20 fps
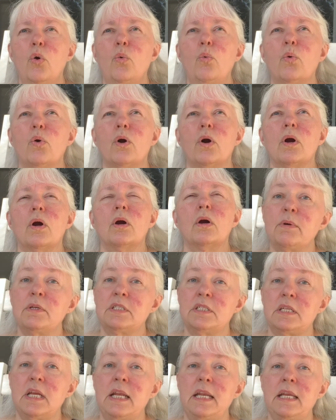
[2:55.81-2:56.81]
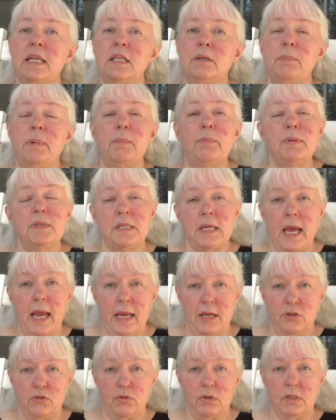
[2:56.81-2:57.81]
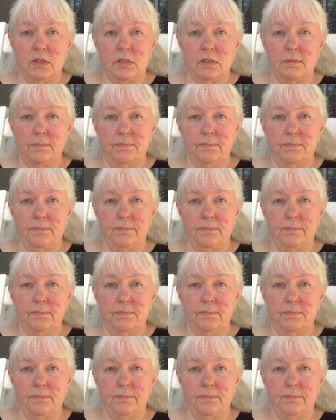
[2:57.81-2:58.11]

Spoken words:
were studying to be podiatrists.